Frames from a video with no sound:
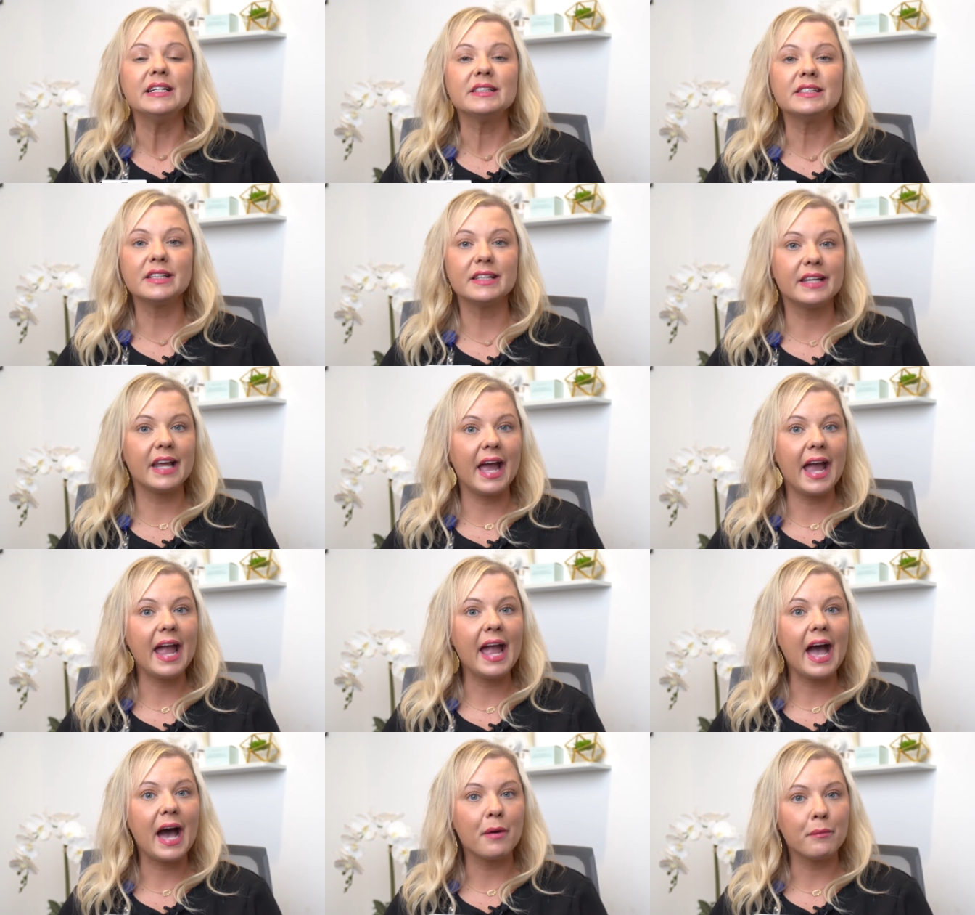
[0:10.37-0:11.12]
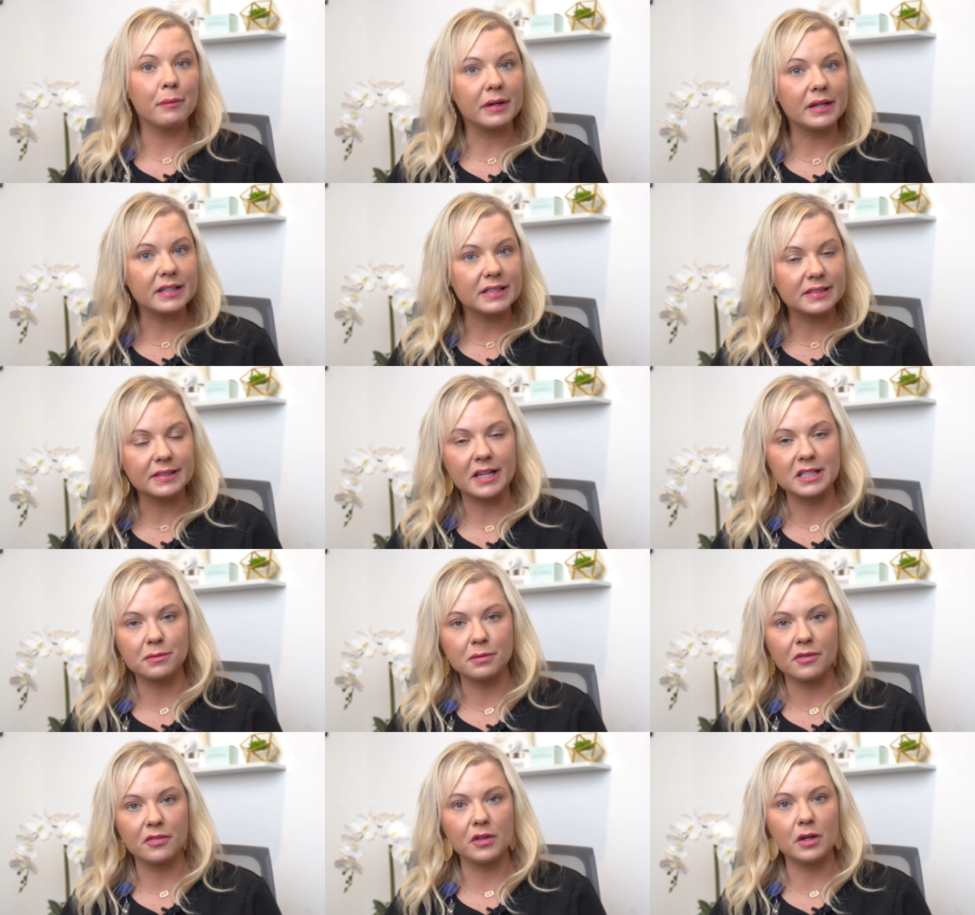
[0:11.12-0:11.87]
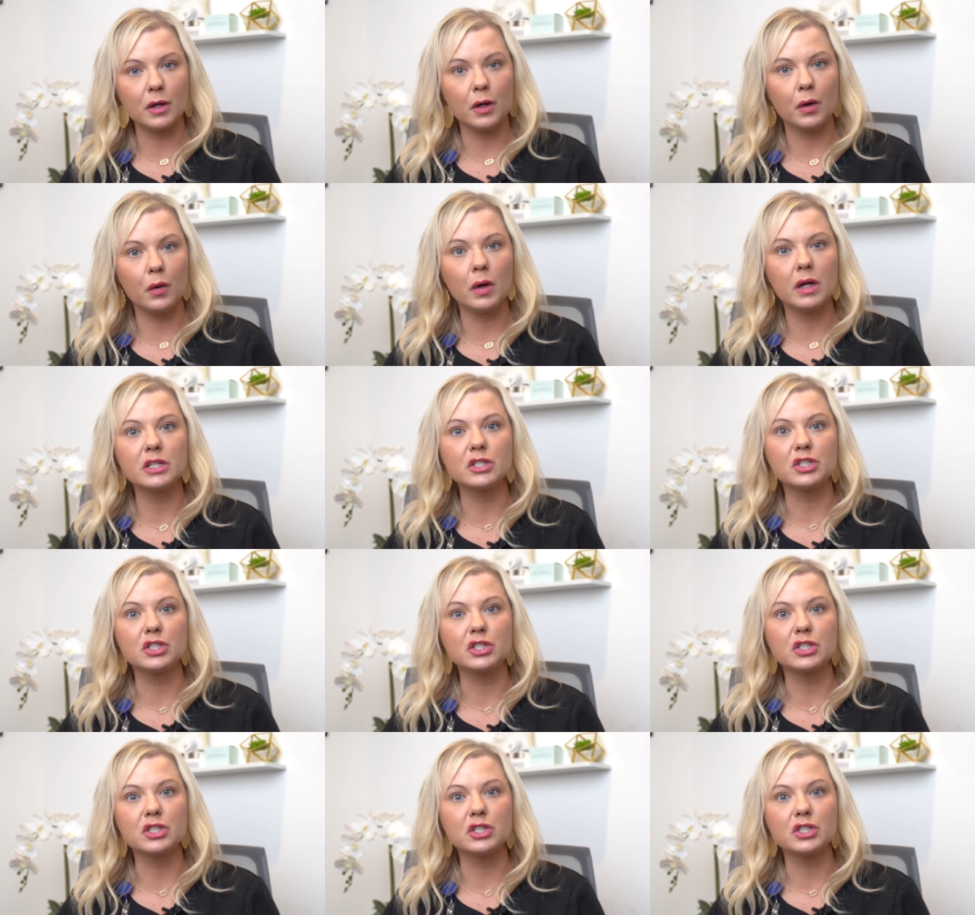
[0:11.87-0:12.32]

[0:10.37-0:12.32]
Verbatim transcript: Today I want to discuss with you